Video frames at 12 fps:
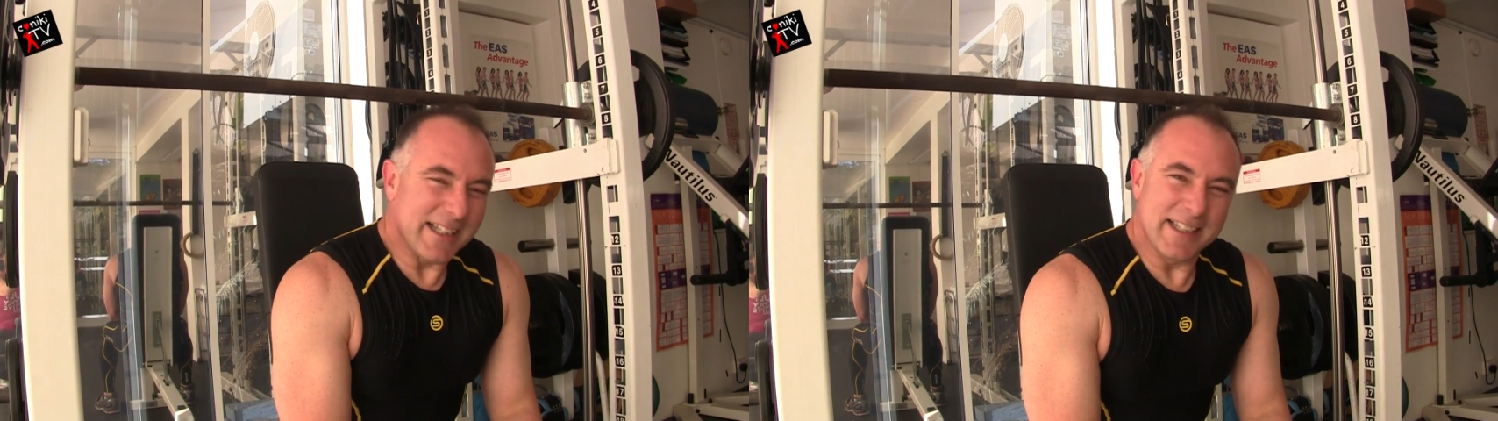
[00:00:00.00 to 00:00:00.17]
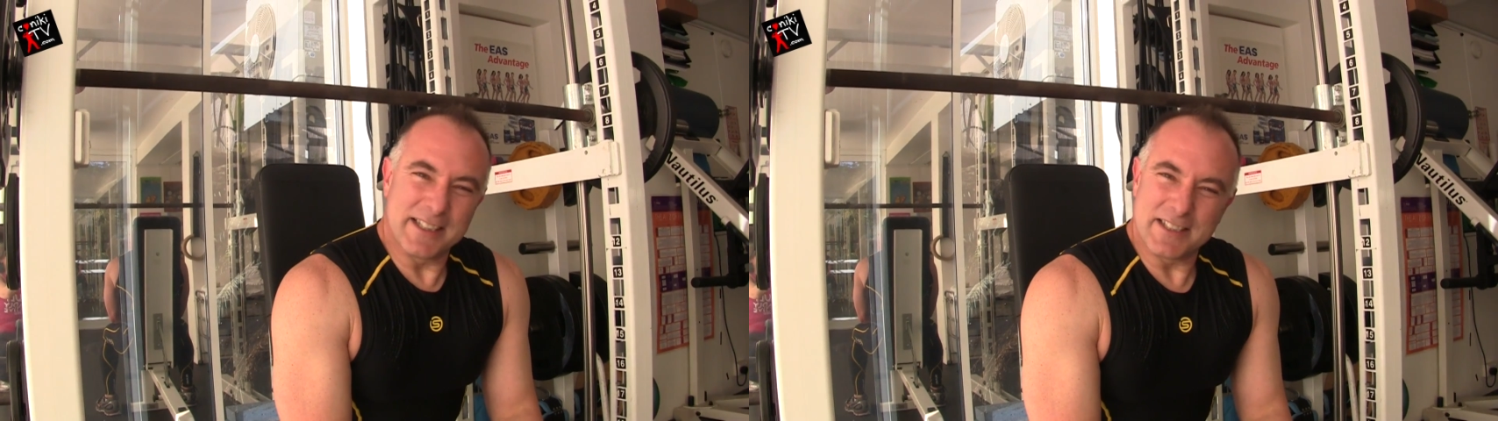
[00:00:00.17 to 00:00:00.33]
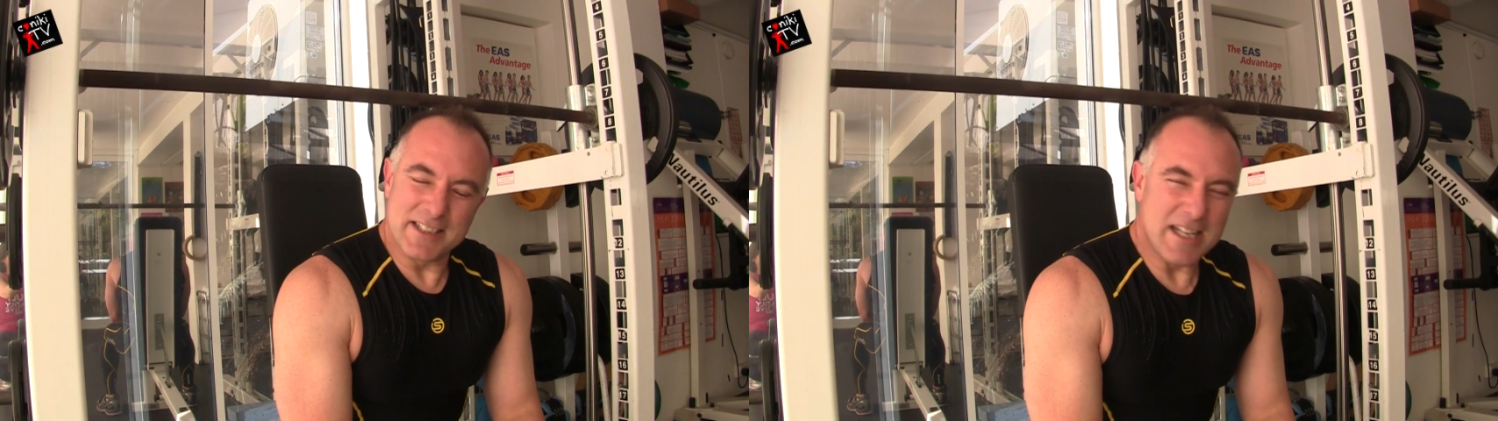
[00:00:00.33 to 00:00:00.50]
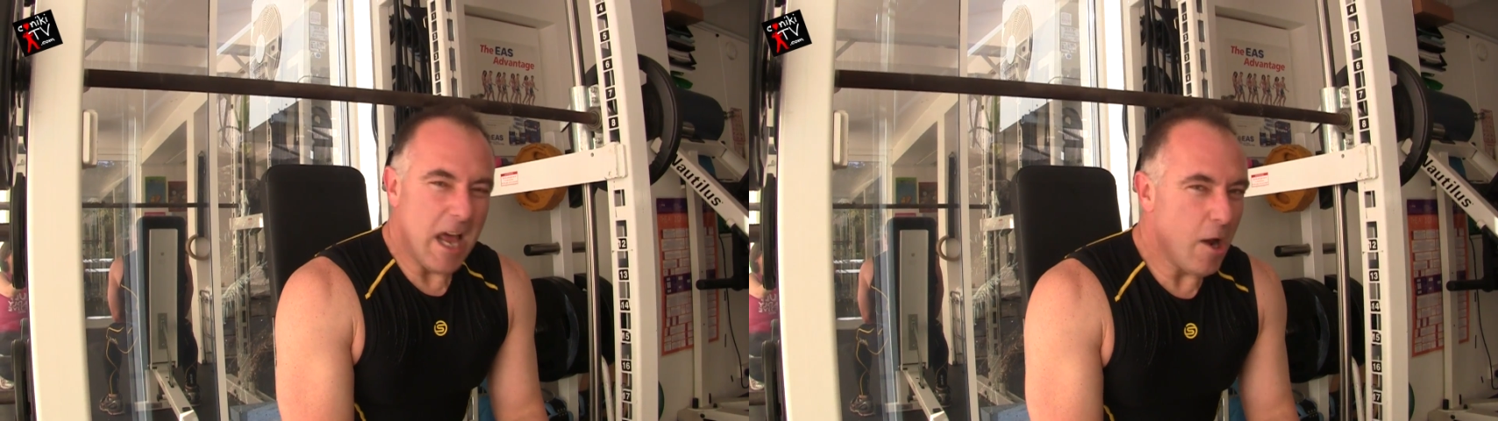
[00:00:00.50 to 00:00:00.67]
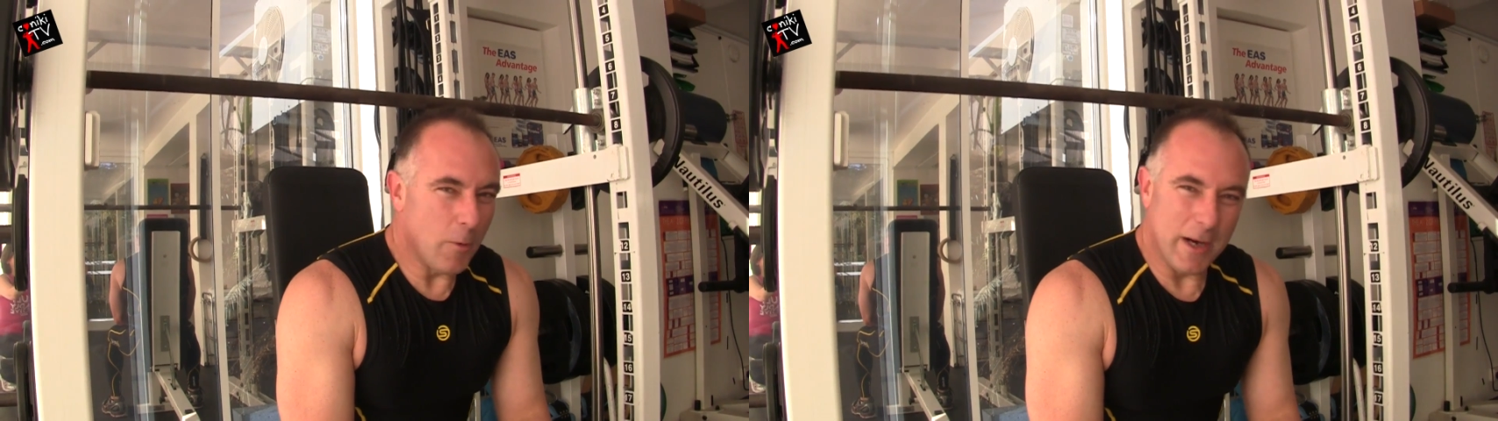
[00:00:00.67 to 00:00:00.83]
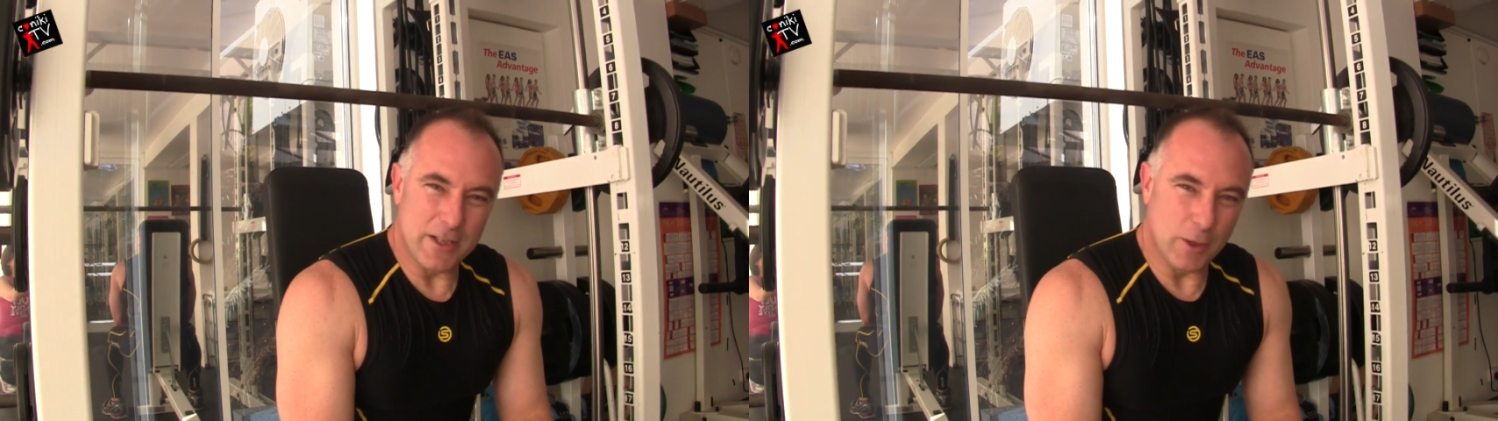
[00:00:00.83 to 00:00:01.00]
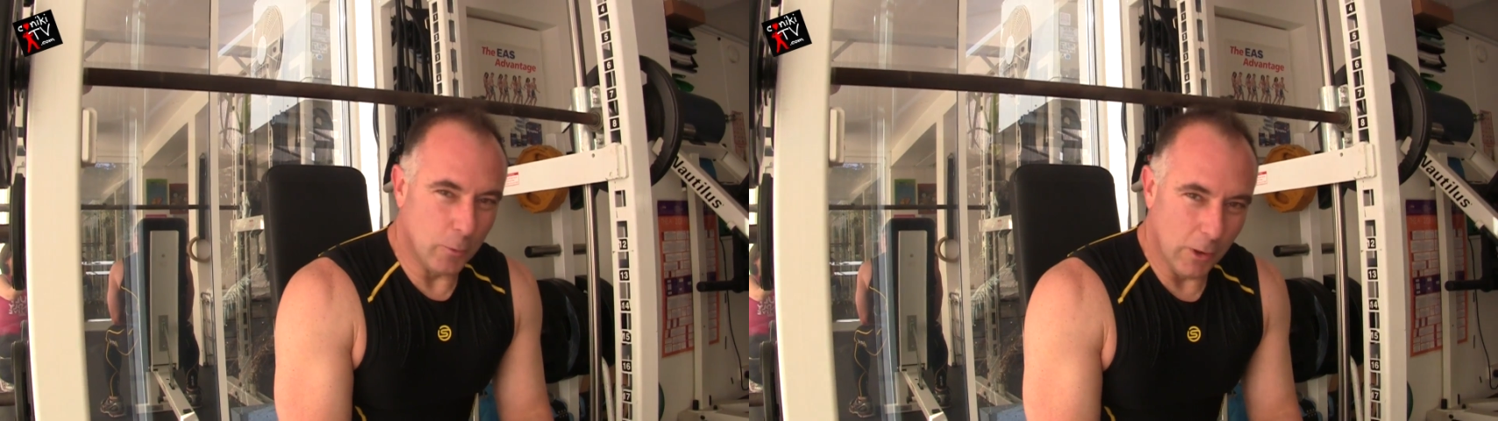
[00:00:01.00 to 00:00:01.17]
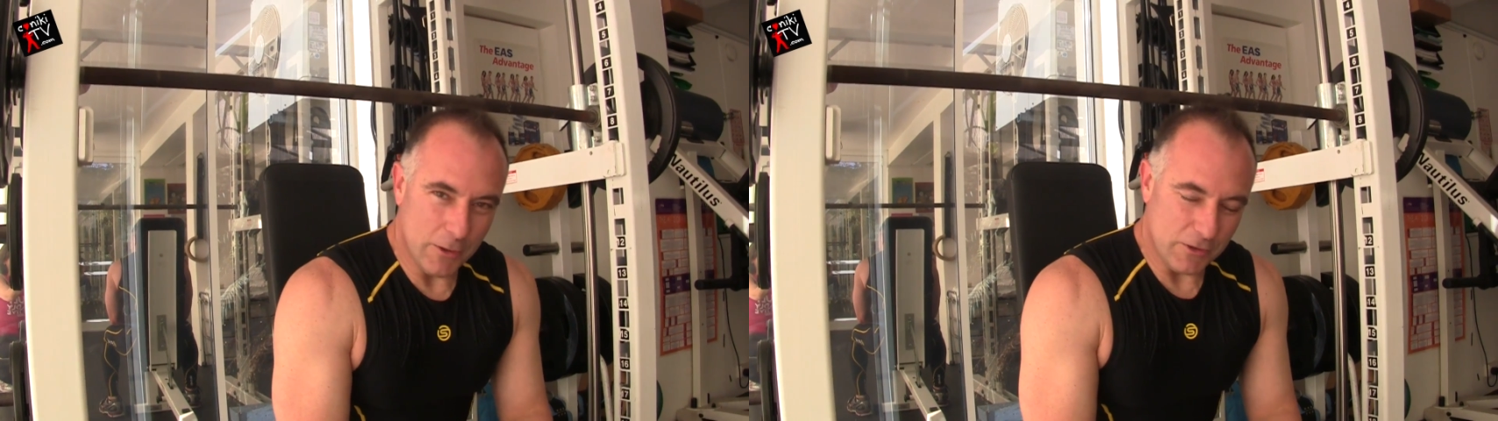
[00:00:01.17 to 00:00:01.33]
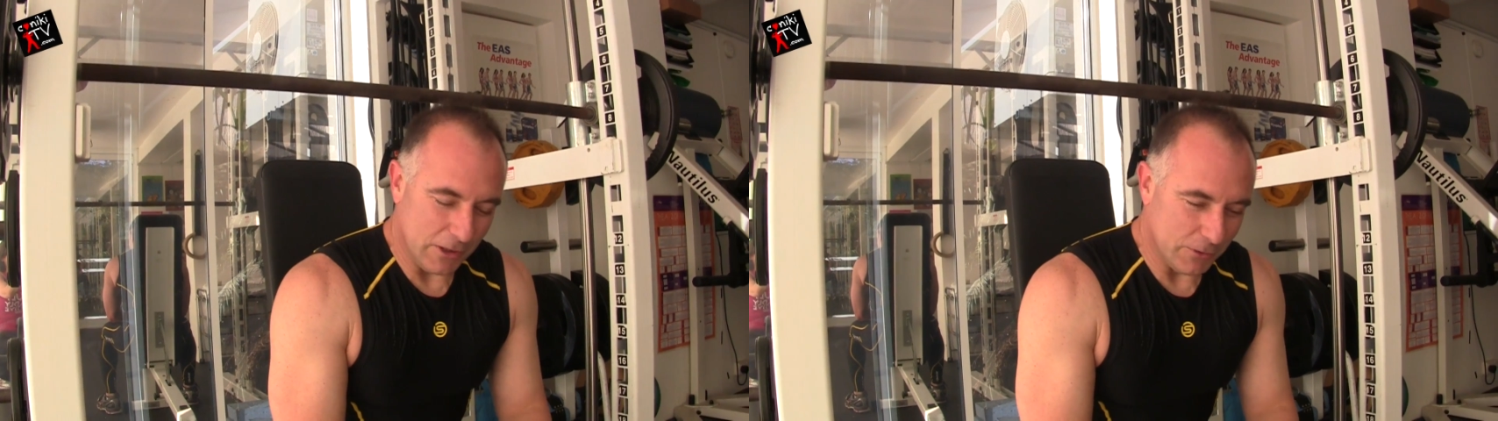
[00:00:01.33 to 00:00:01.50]
and there's no way in the
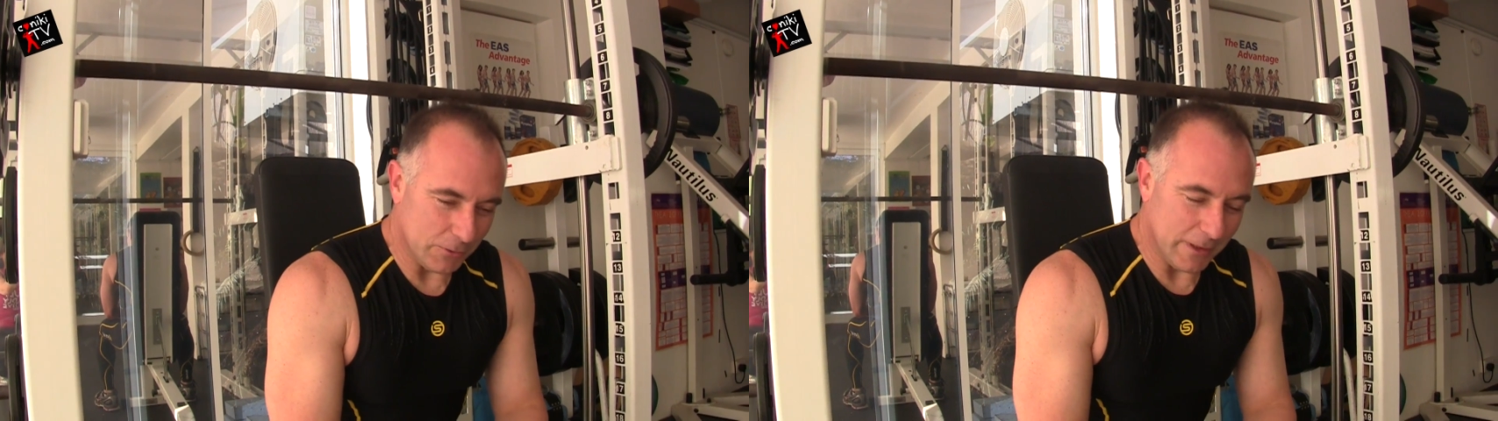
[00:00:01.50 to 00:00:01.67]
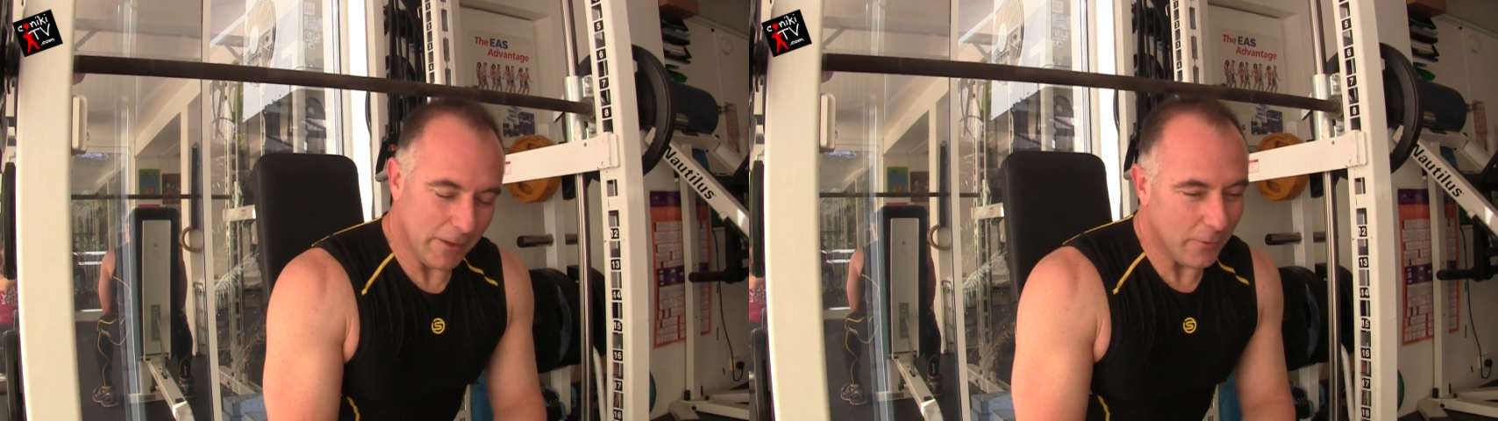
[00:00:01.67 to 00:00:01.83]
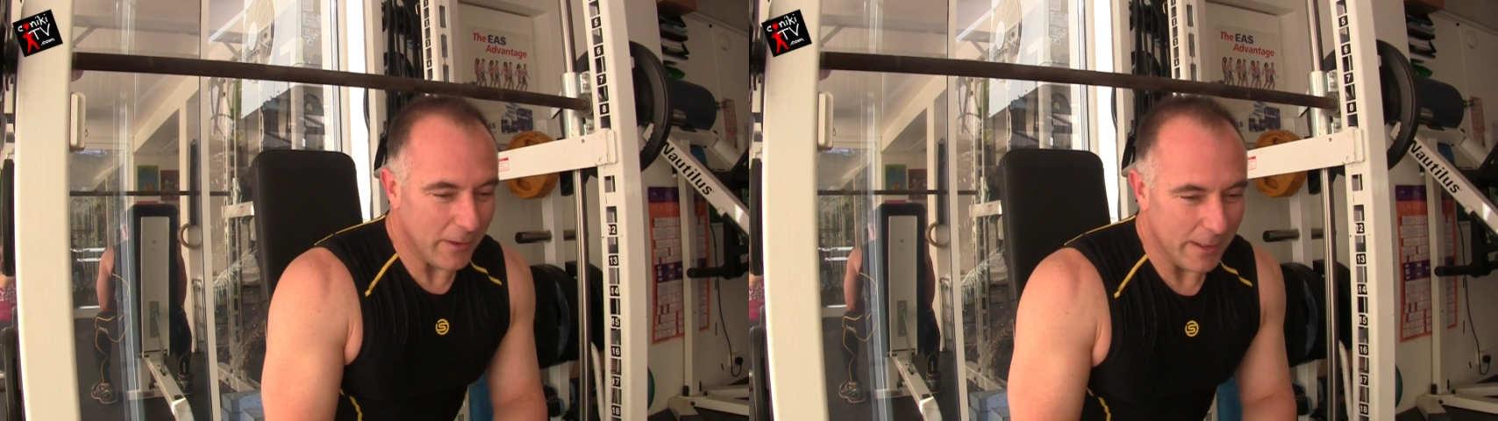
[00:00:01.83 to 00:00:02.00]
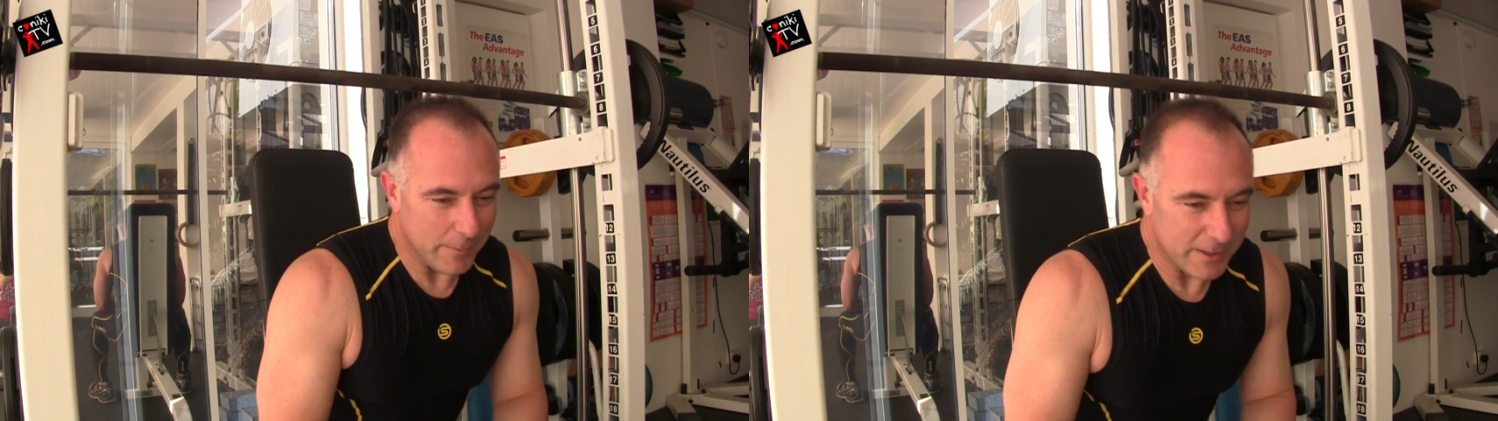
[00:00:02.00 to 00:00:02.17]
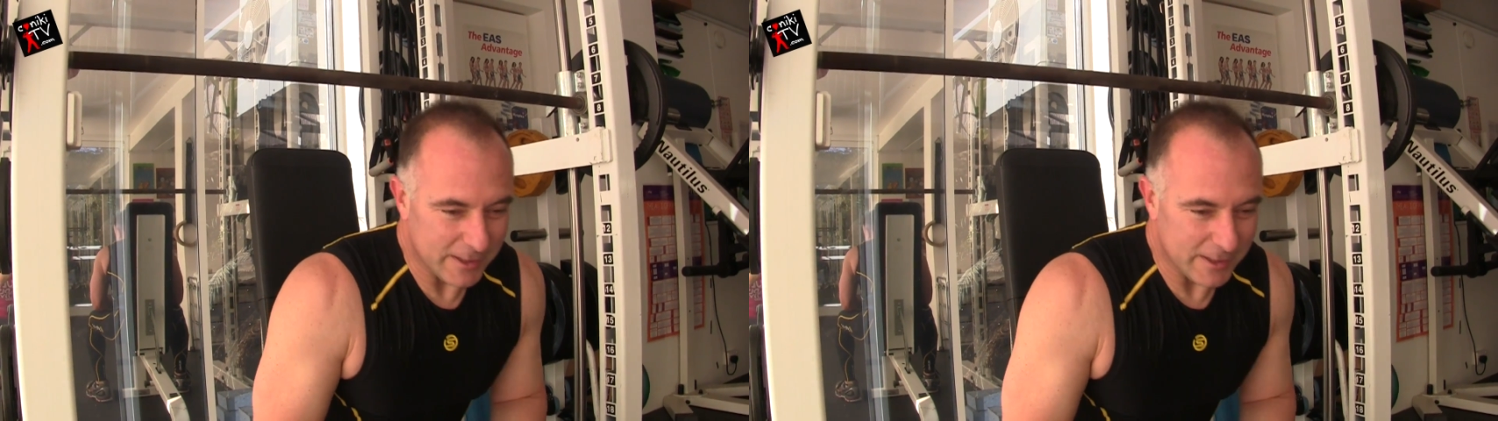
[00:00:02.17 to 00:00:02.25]
world I was going to do another rep,